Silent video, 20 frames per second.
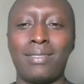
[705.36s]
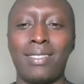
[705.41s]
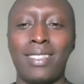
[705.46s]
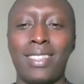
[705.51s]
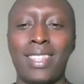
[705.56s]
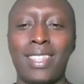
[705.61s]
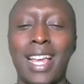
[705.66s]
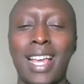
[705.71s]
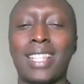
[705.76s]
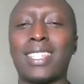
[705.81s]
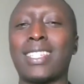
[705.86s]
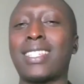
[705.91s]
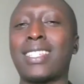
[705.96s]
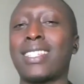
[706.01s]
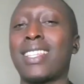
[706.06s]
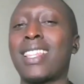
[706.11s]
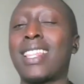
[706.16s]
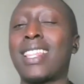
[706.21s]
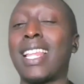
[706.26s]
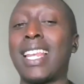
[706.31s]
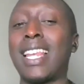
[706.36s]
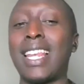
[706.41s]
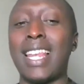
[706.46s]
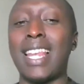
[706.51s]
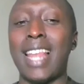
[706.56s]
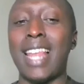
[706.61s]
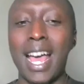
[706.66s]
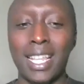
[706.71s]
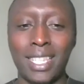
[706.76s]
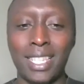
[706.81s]
That's the
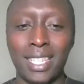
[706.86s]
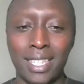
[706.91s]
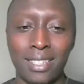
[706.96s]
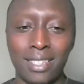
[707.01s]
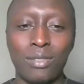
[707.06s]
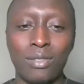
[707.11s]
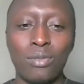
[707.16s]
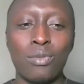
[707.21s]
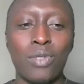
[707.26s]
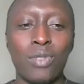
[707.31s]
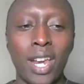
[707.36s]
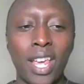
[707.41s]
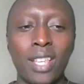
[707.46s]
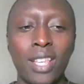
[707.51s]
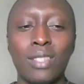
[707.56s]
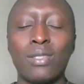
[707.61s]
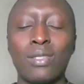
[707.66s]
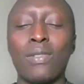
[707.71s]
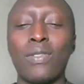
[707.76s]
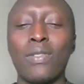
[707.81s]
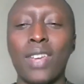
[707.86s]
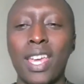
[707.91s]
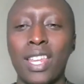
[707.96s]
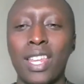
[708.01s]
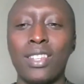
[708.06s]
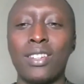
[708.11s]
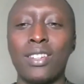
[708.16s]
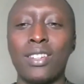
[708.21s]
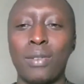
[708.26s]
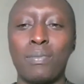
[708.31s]
largest raise of
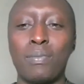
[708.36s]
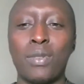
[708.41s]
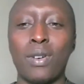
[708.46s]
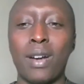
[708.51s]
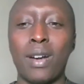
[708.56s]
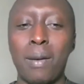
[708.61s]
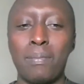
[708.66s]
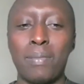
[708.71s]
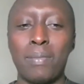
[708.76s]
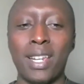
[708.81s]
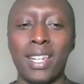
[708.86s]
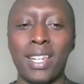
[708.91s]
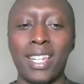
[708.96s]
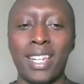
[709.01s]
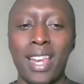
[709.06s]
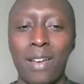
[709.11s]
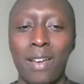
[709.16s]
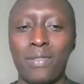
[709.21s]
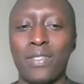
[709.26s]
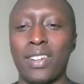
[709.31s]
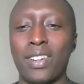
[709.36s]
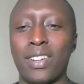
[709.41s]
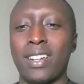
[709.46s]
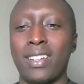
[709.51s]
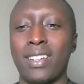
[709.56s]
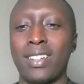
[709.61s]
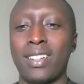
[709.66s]
any crypto company in Africa.